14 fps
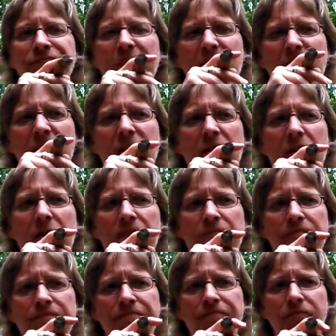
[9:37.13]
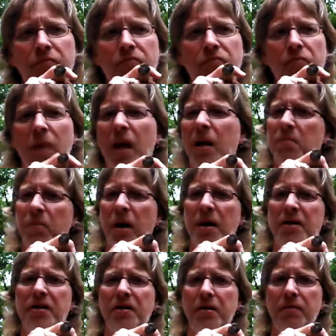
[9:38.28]
This is at
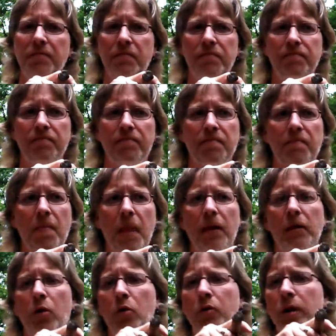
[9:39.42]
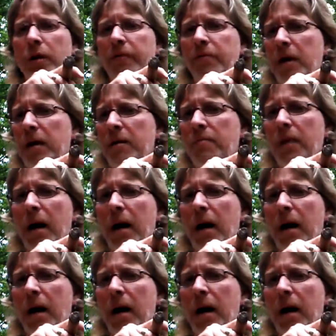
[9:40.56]
best, a lower end of medium